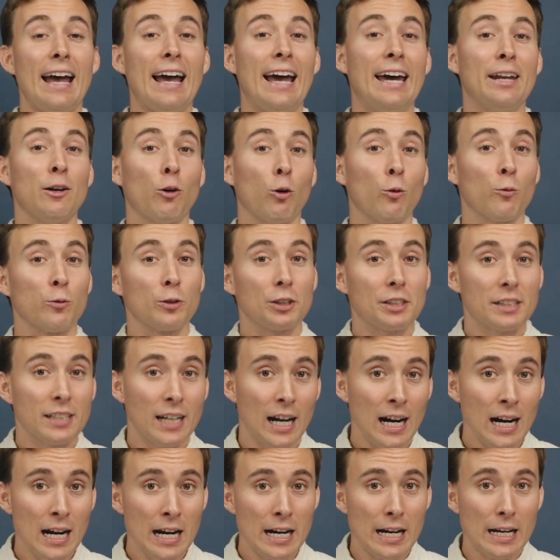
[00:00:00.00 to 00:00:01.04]
And over
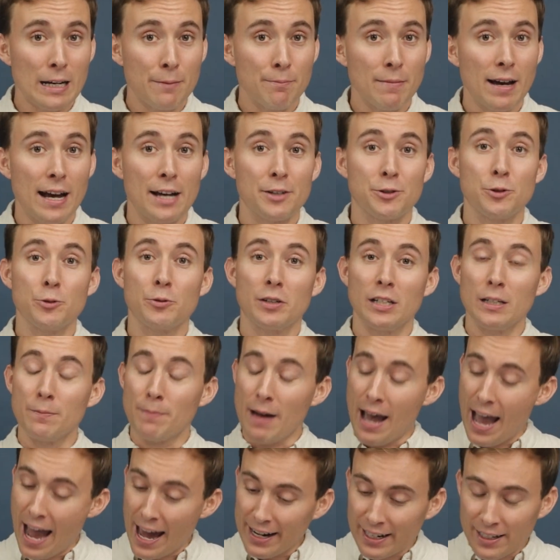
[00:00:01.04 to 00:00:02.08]
time, as you keep
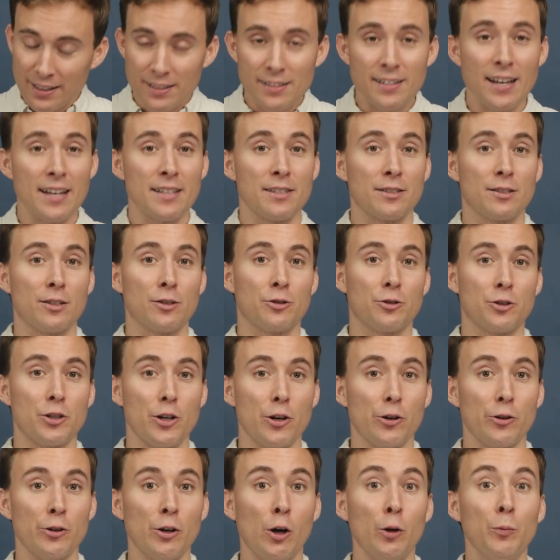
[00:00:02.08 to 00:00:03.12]
adding sentences to
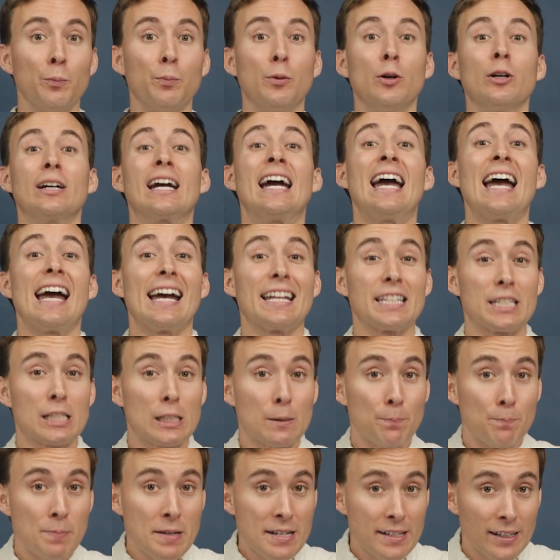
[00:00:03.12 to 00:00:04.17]
your notebook and
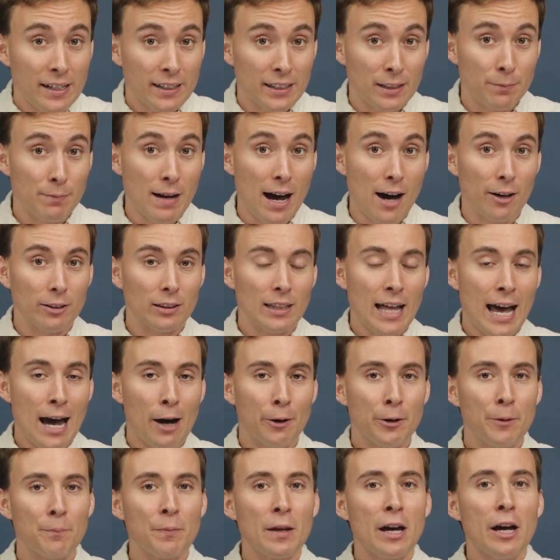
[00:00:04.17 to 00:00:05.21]
speaking them out
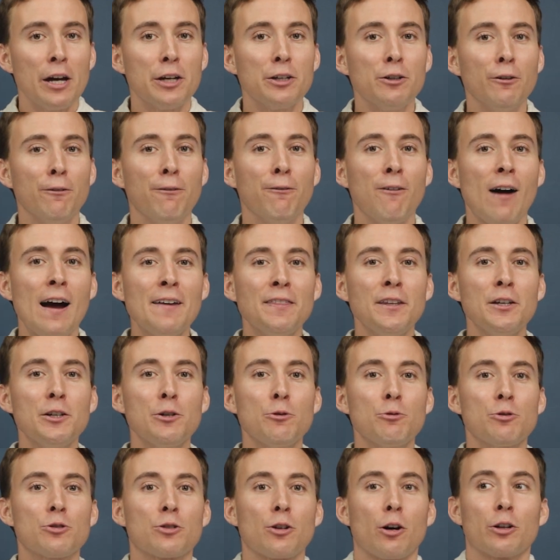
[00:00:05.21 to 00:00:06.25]
loud, you'll find that
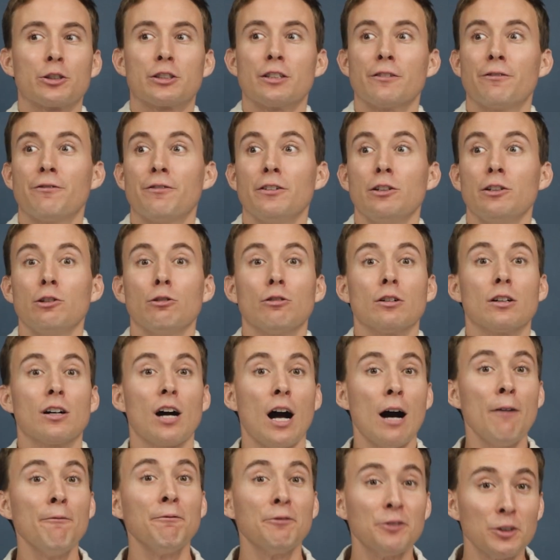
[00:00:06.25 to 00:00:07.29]
you start to feel
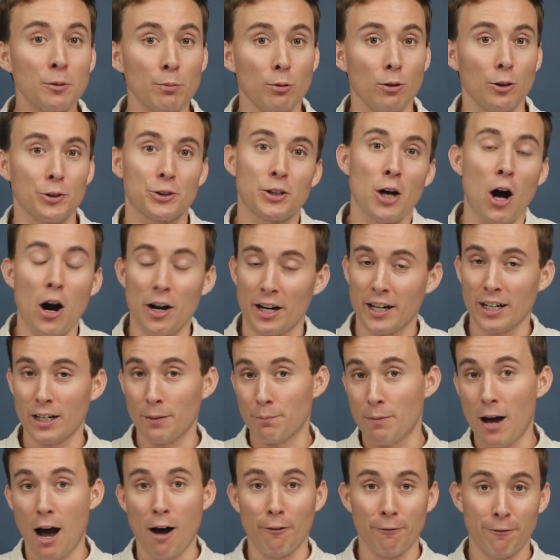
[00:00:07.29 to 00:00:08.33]
comfortable talking
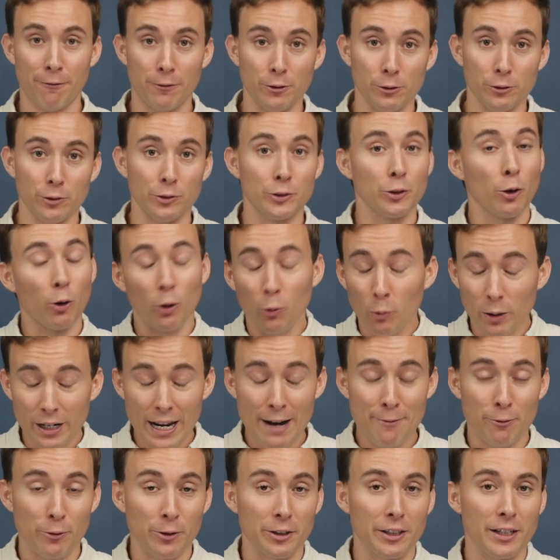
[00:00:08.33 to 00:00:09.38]
about food, or
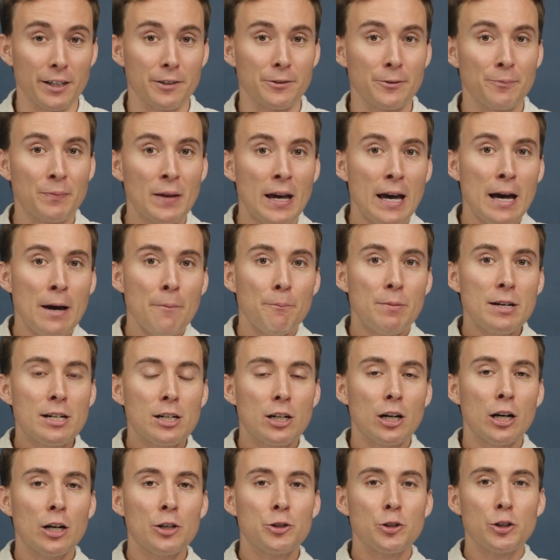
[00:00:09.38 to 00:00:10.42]
whatever it is,
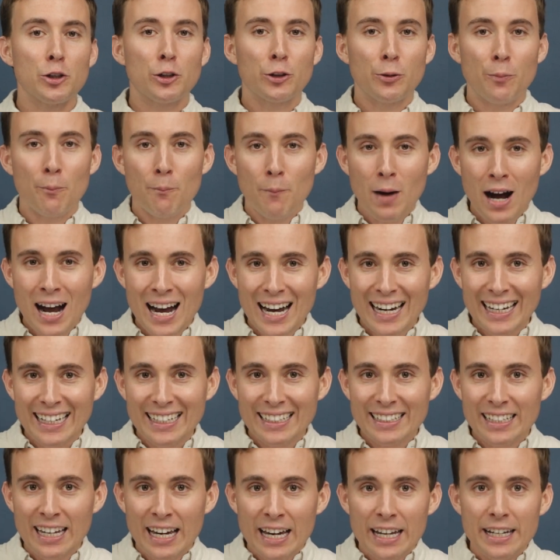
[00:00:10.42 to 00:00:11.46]
because your
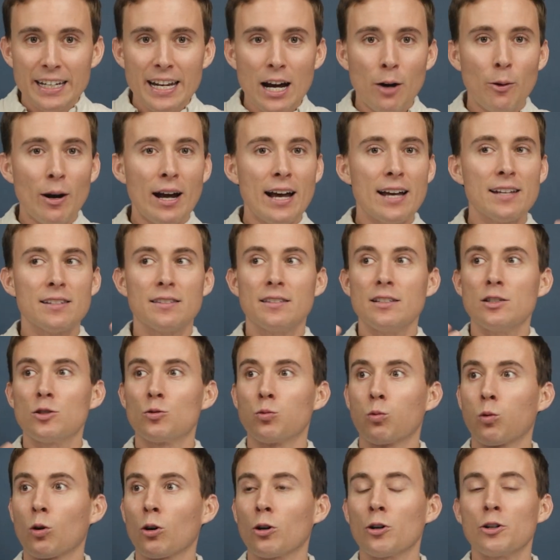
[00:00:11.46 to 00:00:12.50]
mind now has these
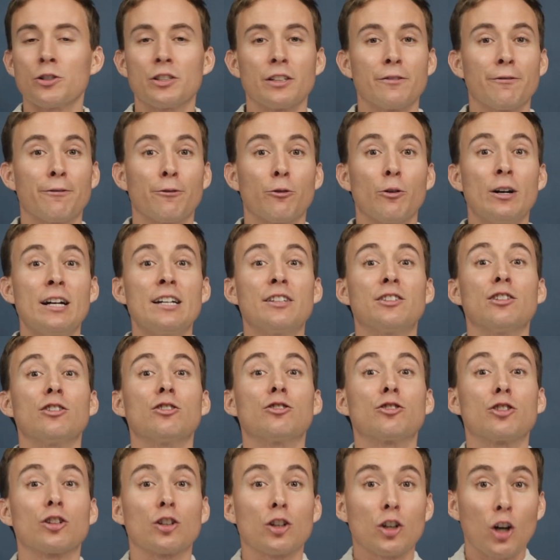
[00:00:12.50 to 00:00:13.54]
words and phrases
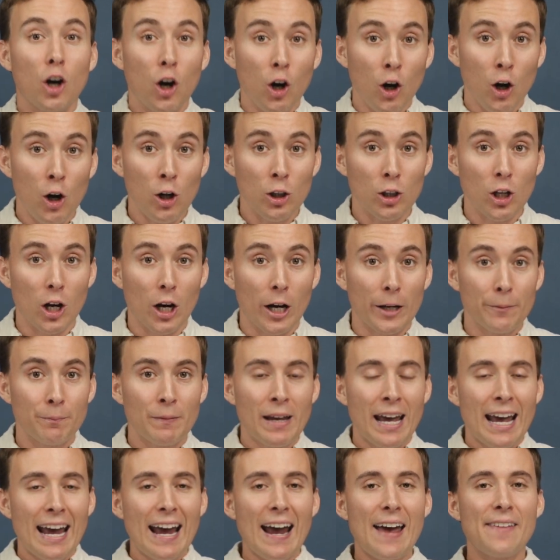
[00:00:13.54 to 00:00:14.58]
to call on,
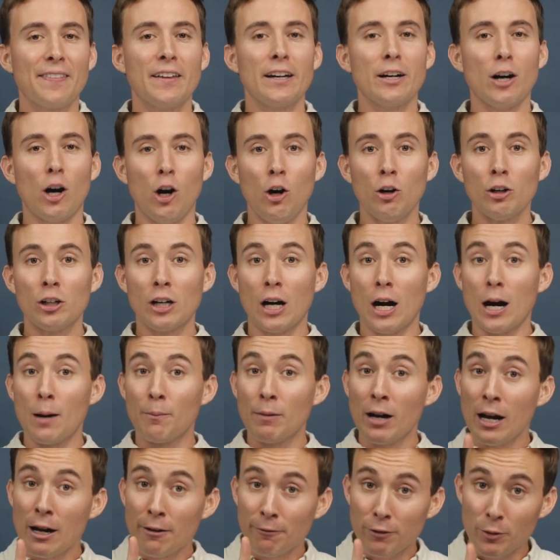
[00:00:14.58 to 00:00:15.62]
and they all
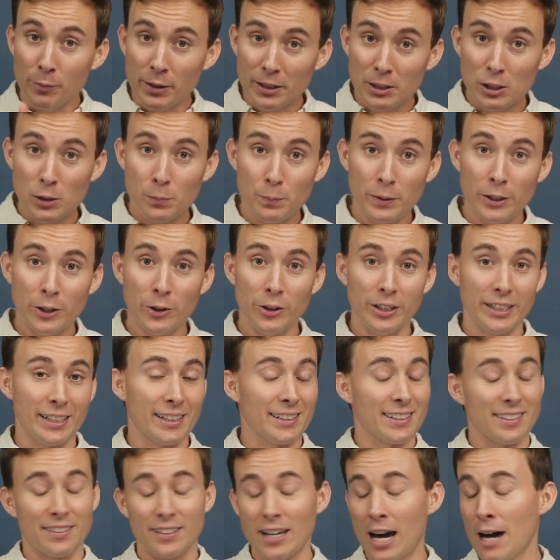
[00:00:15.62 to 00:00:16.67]
come from
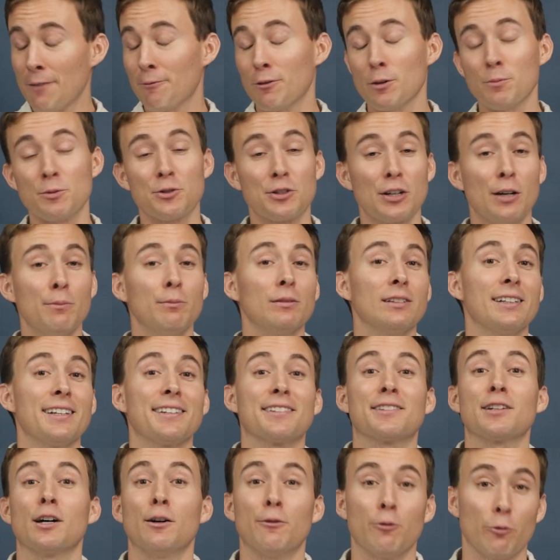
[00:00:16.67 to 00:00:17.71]
experience, not from some
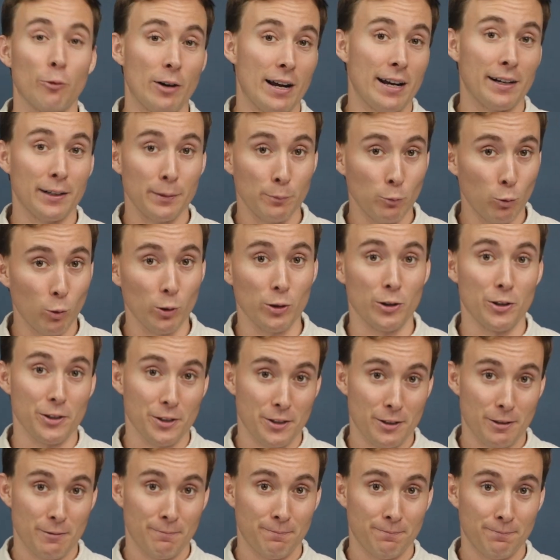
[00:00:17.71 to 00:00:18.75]
list of random
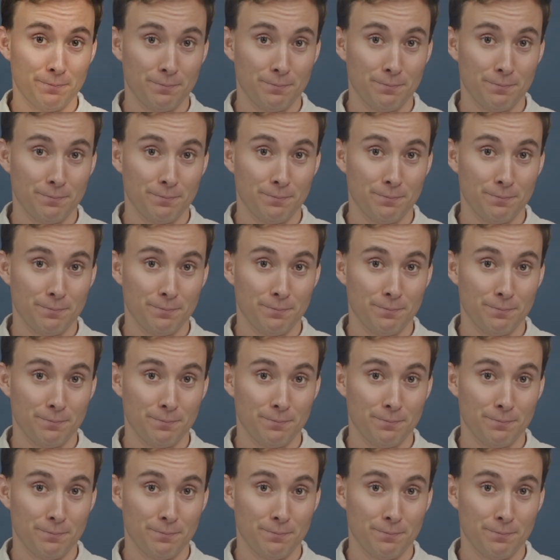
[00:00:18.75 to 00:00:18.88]
words.